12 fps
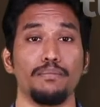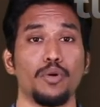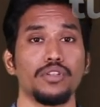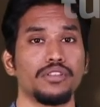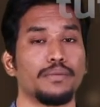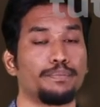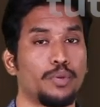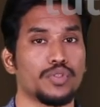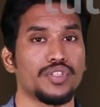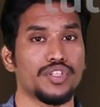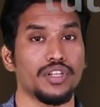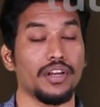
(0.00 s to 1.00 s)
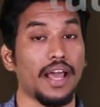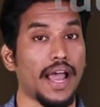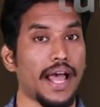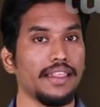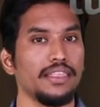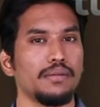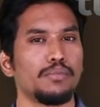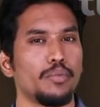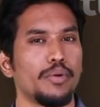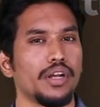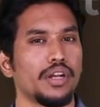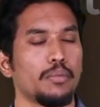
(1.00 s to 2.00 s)
both the position and the
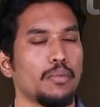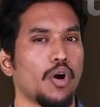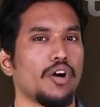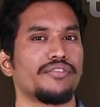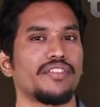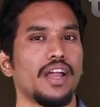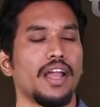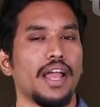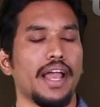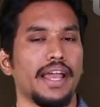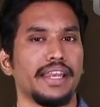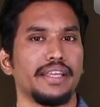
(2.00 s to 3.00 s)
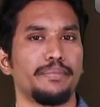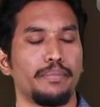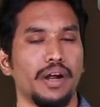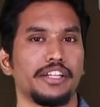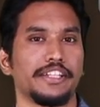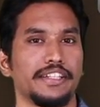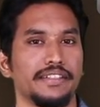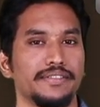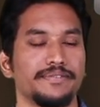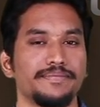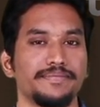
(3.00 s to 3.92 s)
momentum of any particle.